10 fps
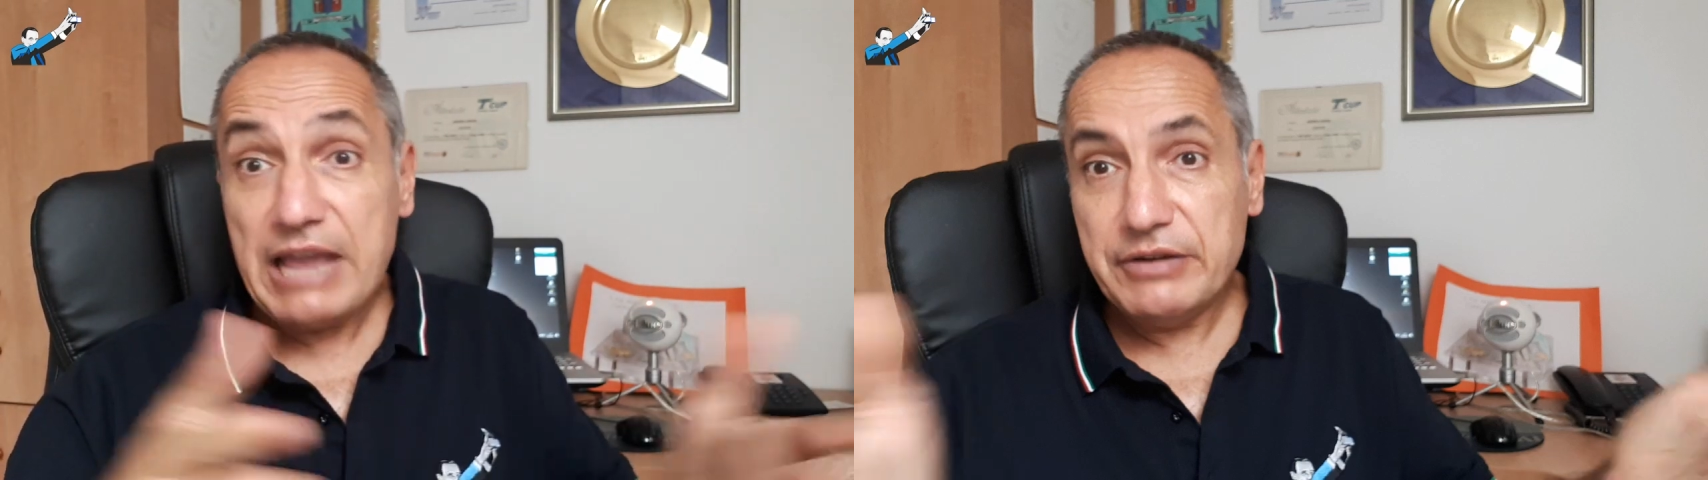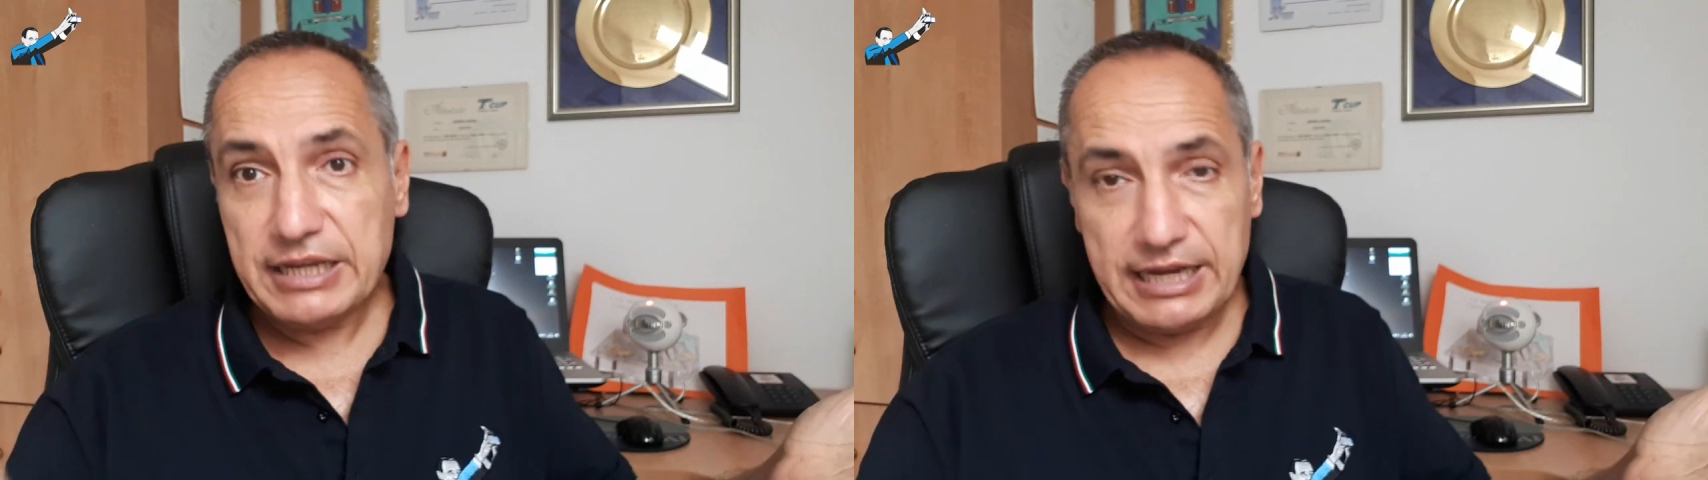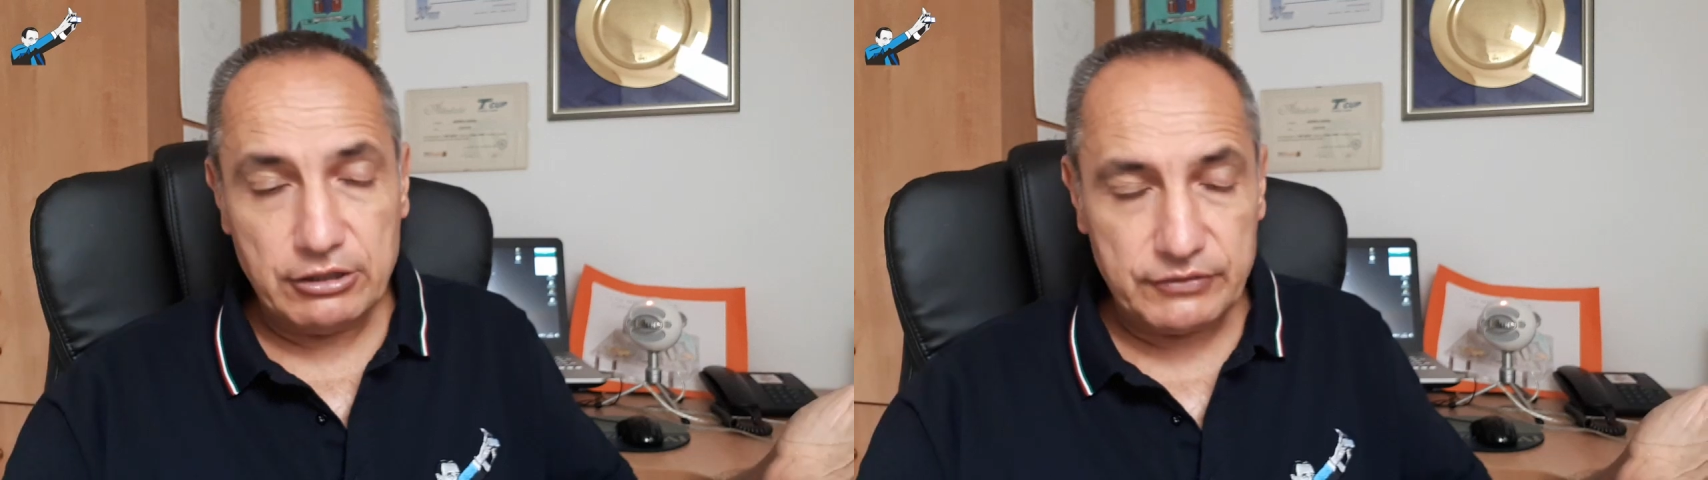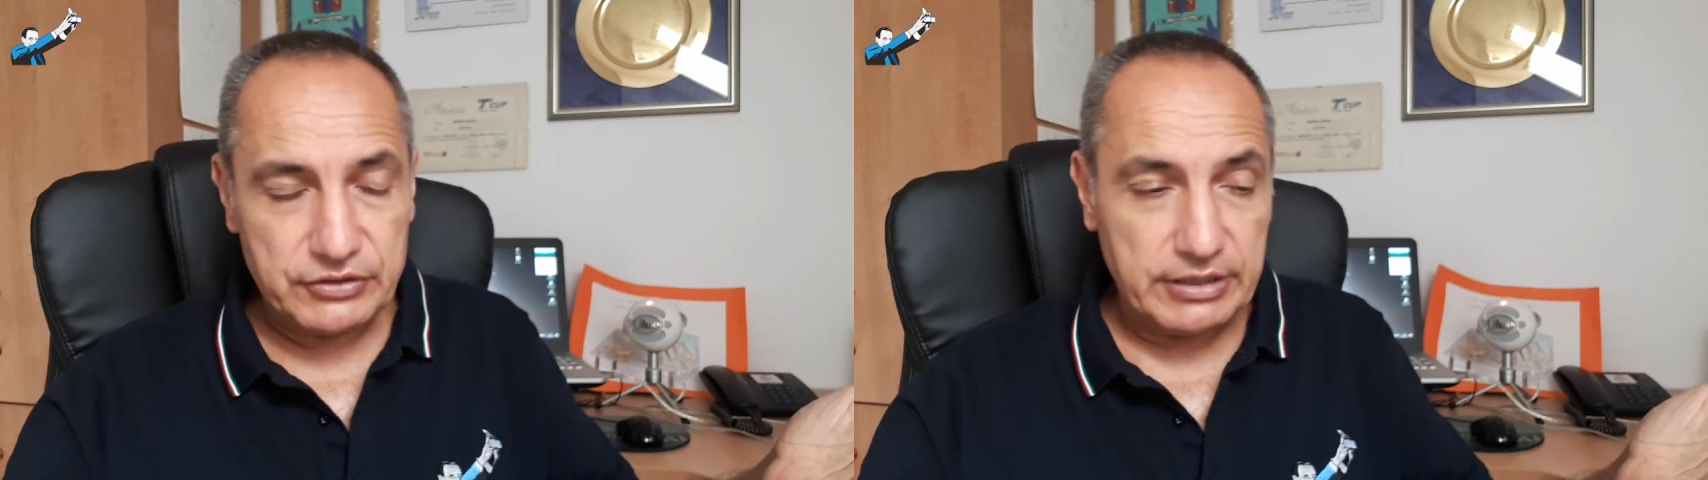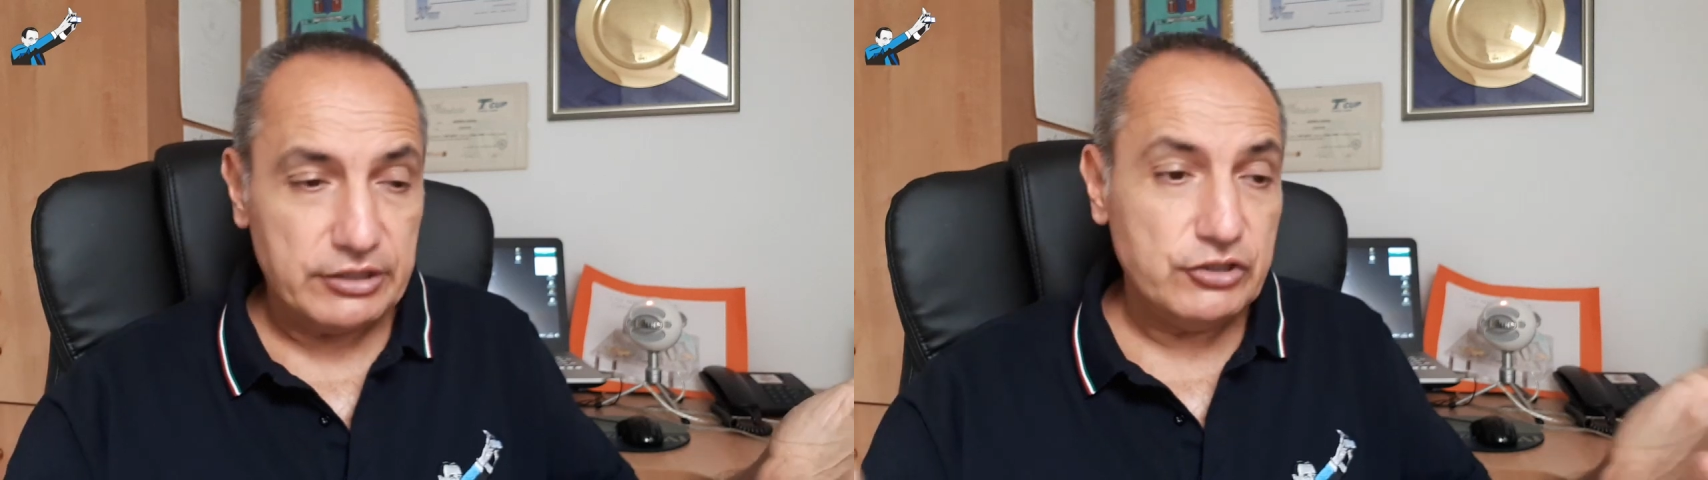every kind of
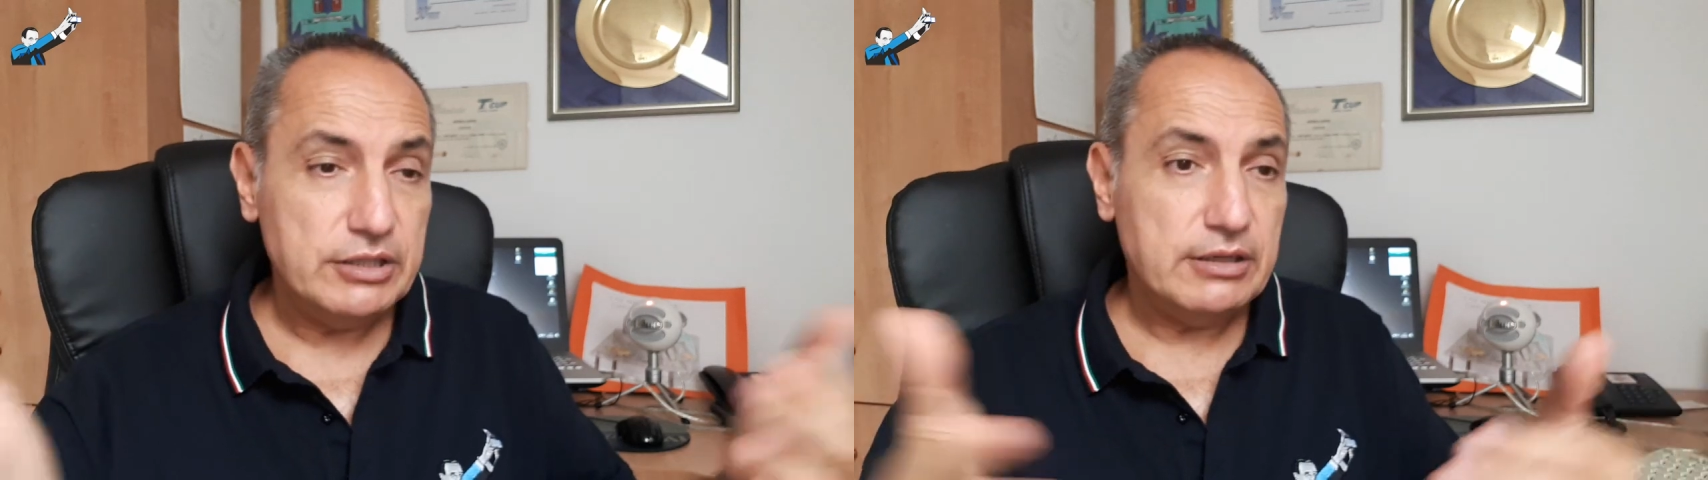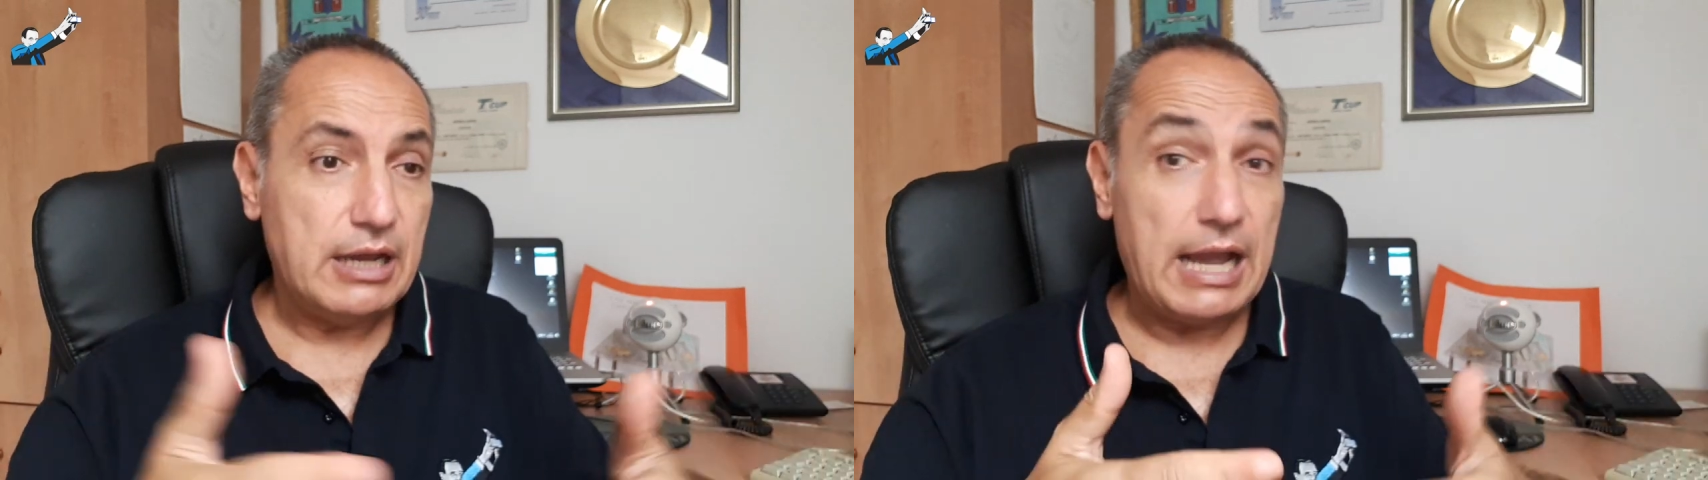strategy.